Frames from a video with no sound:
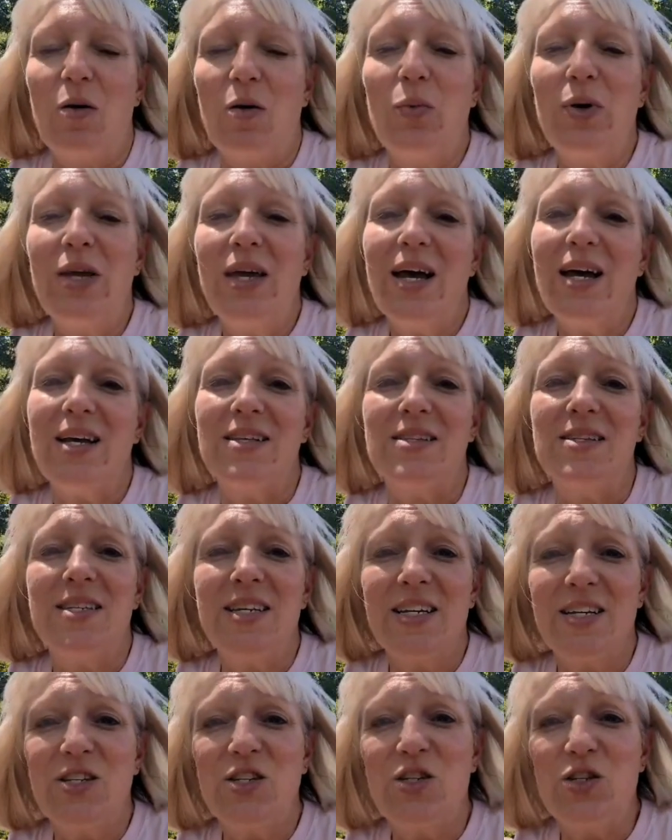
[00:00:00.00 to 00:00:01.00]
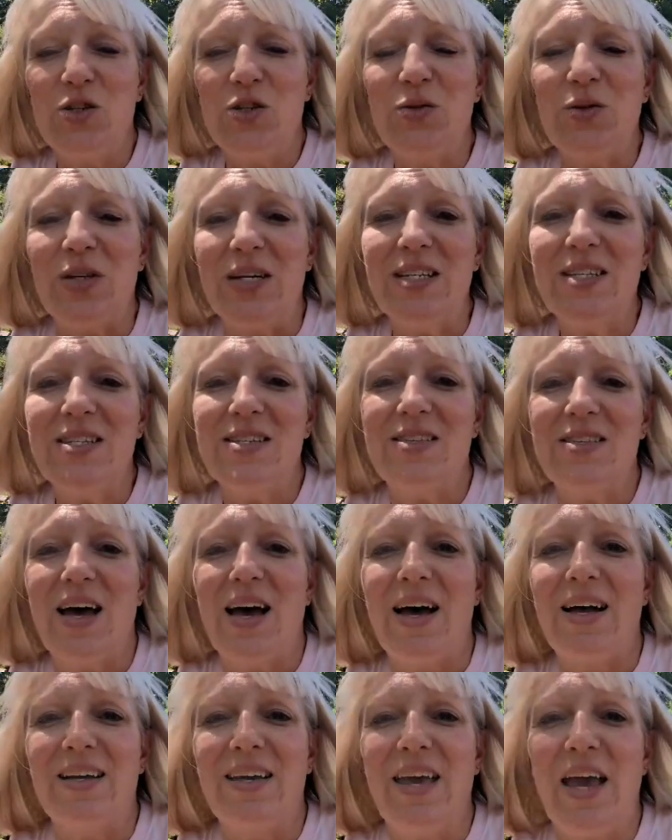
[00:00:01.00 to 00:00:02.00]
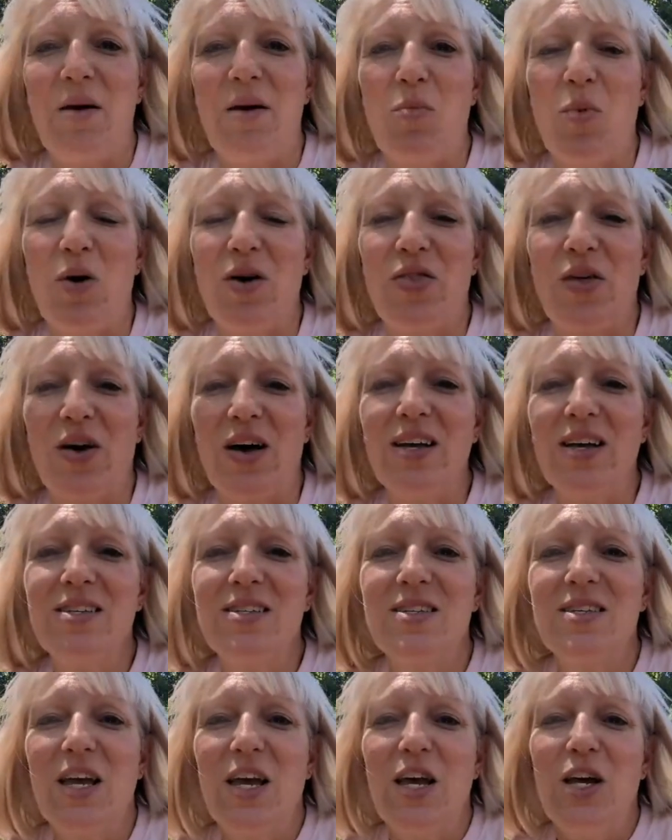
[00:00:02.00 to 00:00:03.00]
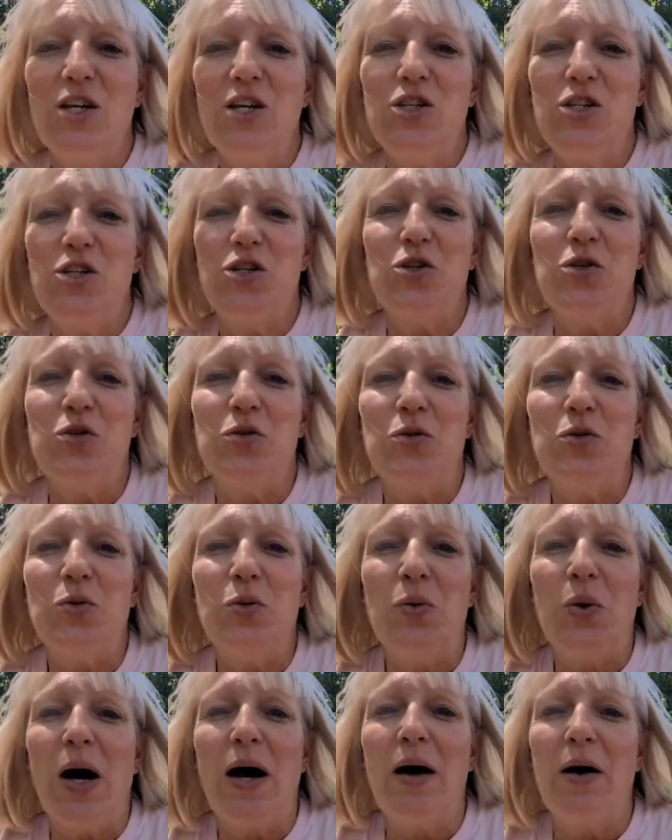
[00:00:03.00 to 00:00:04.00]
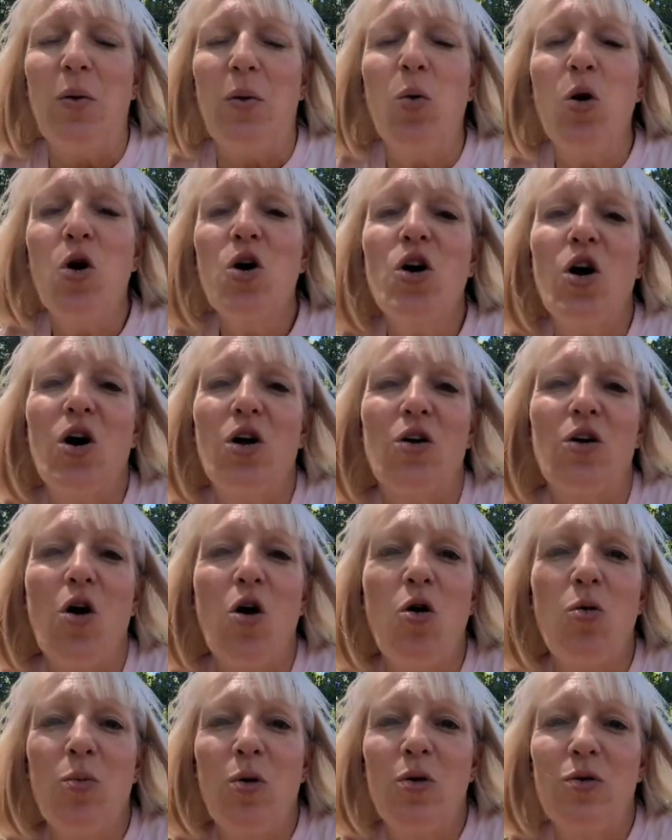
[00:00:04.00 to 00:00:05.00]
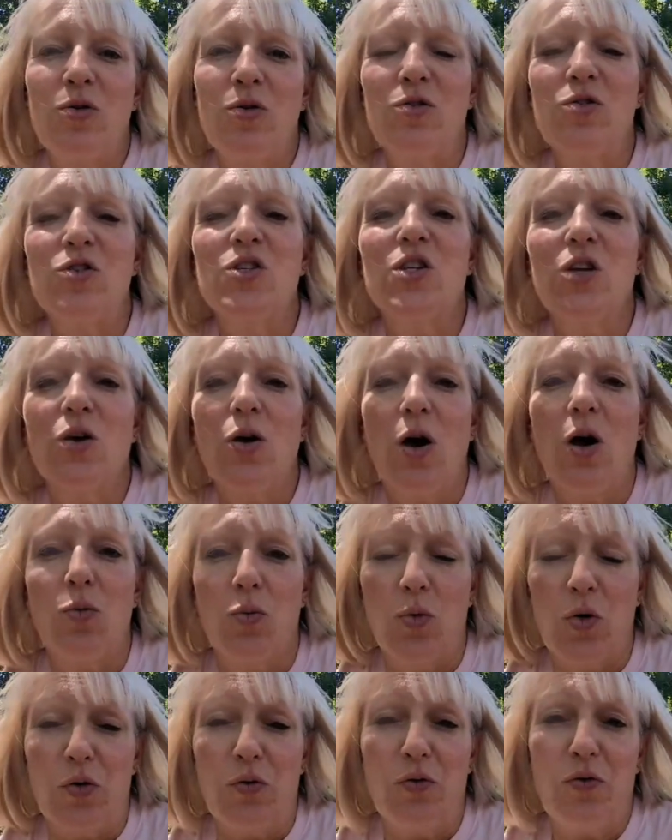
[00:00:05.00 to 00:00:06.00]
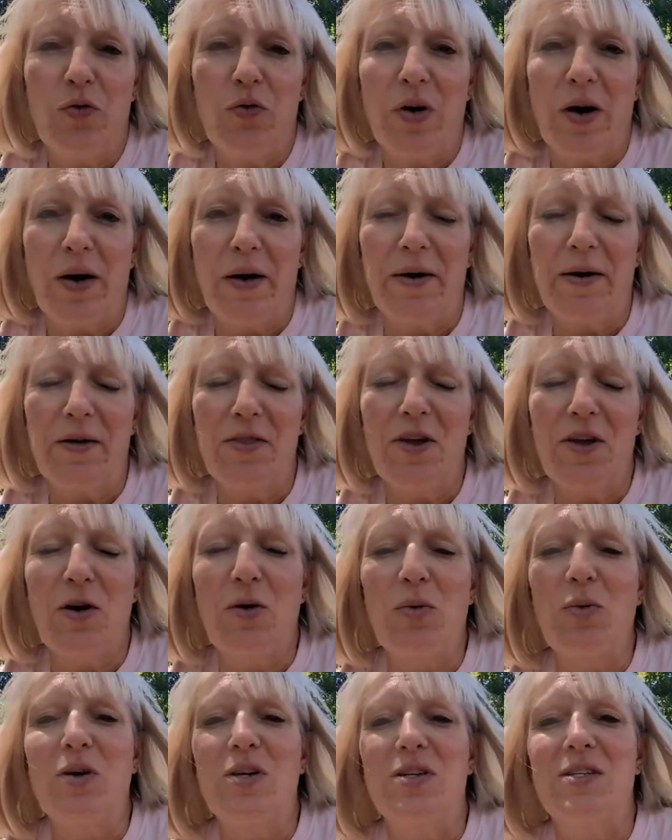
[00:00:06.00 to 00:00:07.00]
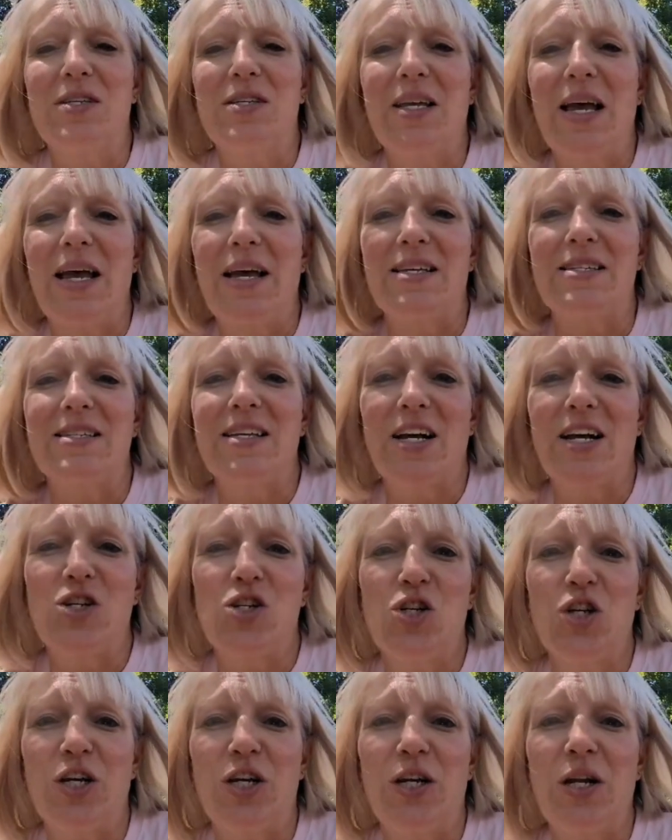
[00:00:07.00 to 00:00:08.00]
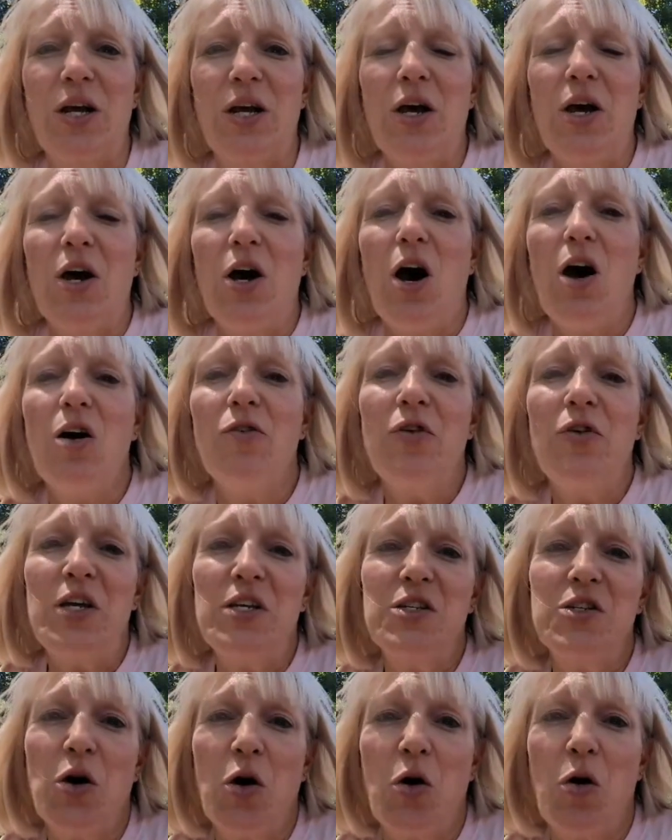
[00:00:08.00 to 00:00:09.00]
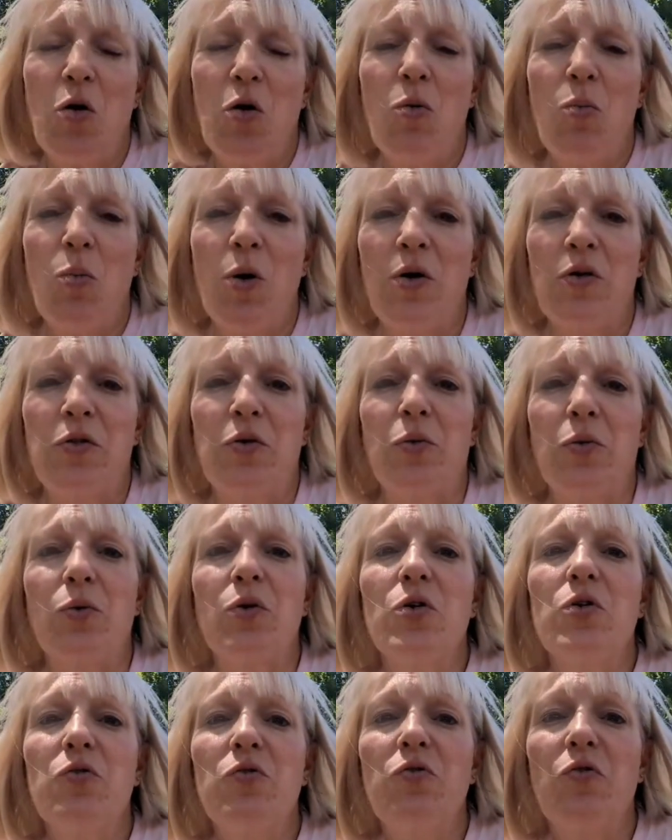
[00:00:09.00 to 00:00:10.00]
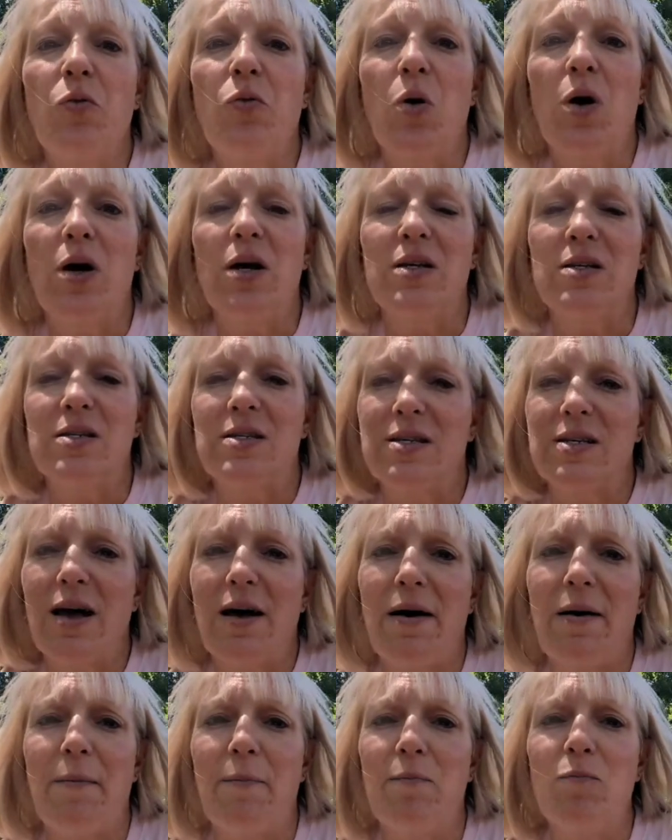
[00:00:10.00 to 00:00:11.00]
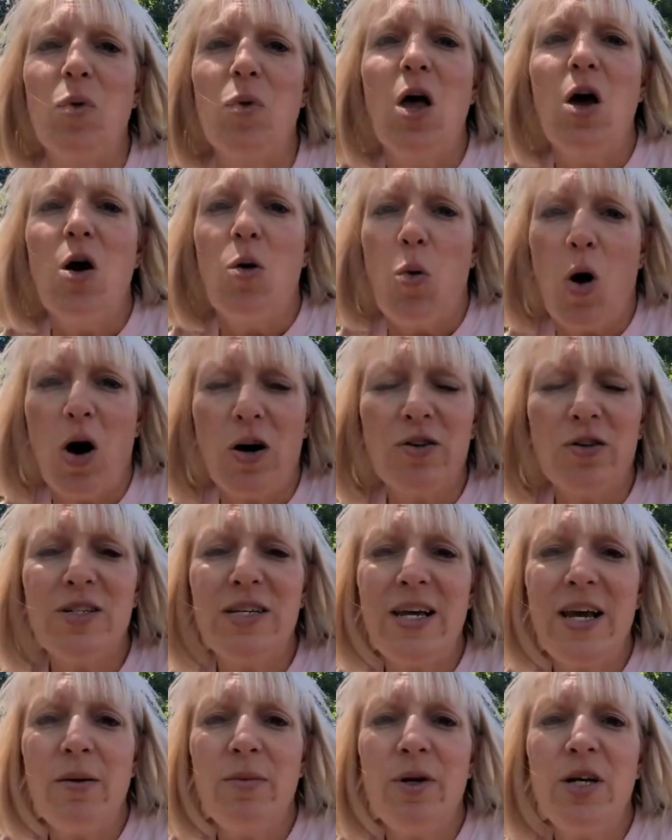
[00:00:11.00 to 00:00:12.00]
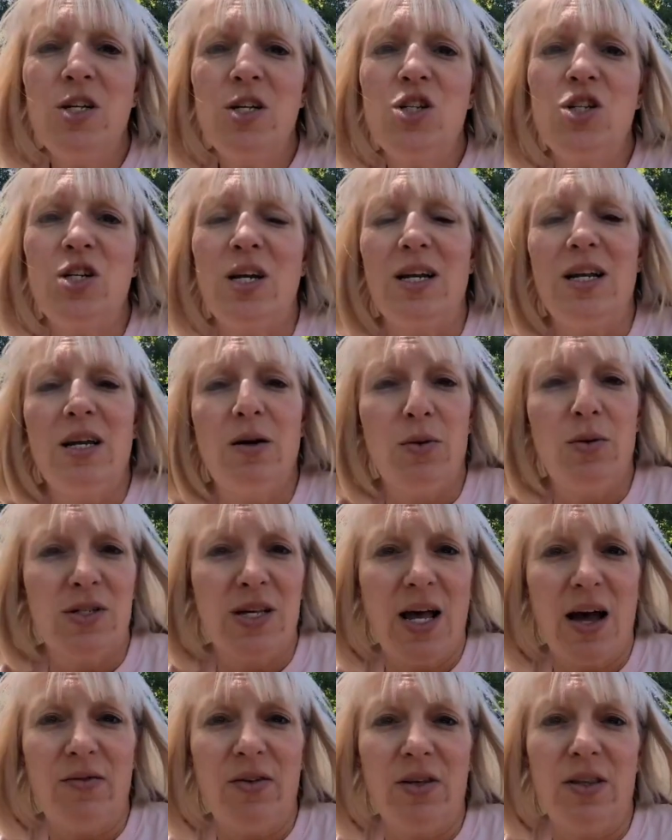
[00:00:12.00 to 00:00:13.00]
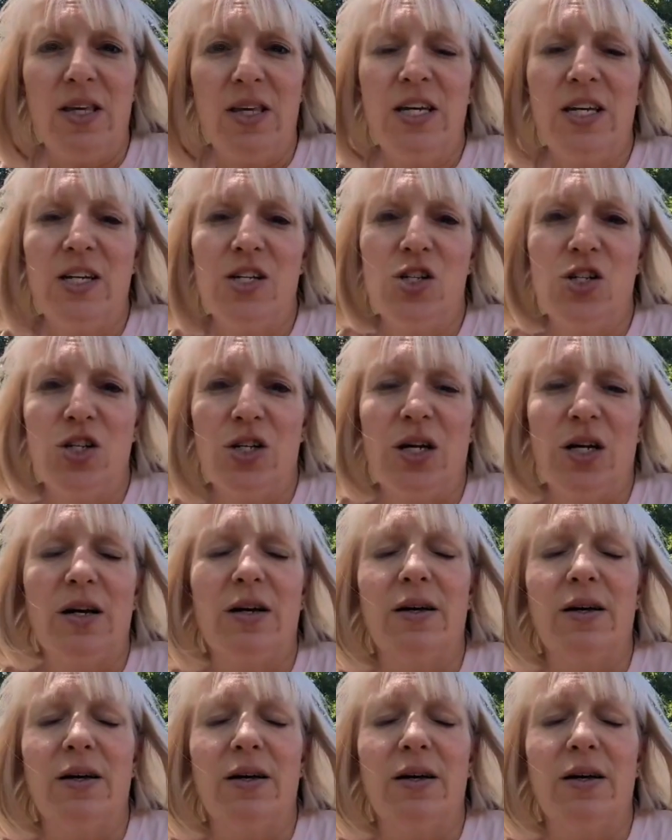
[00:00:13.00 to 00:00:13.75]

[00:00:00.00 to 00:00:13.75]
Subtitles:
We had six students that came with us to work on a homeowner's roof. There was a section of his home where the roof was water damaged, and he was having leakage